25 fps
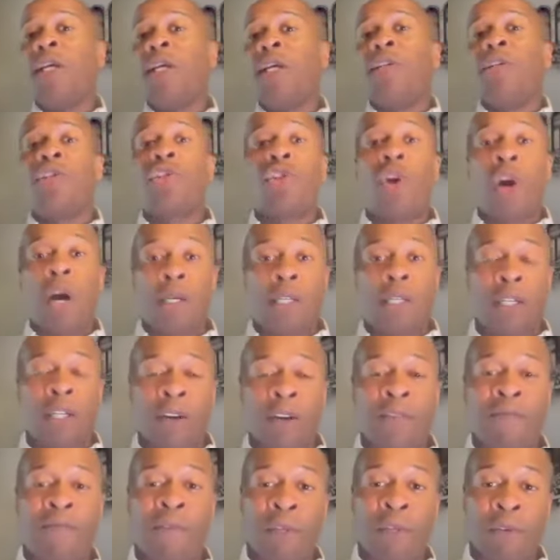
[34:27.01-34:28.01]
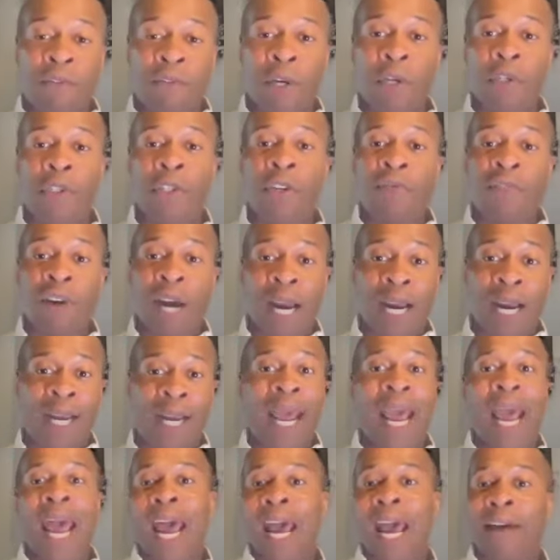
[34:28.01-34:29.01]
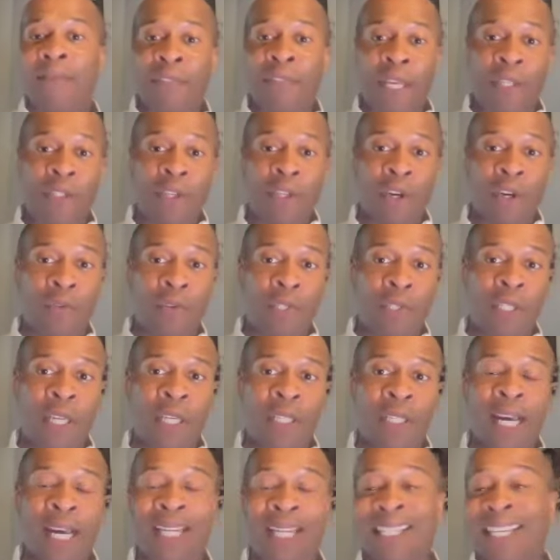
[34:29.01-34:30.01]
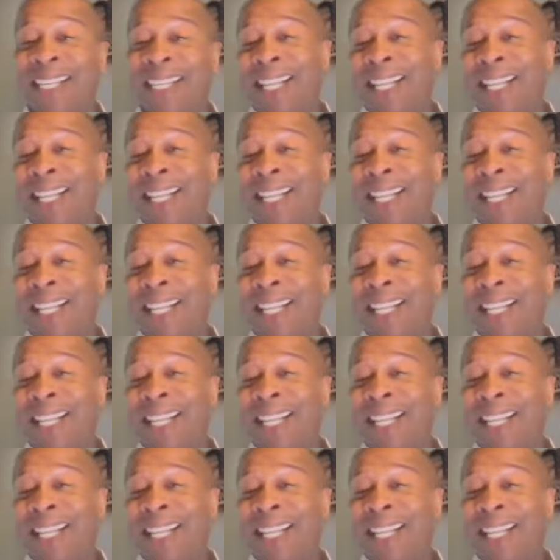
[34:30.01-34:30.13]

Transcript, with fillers: start to d- diversify and have these overseas assets.